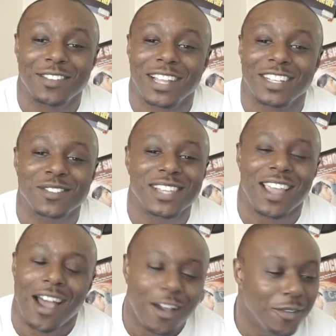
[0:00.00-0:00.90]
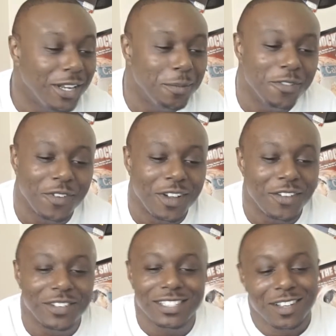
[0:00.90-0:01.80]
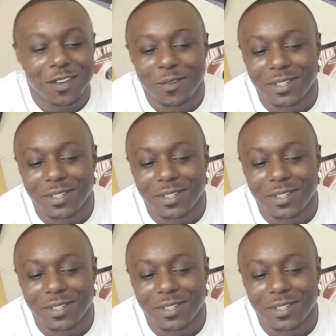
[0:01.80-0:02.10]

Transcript: Like, you say already before every song.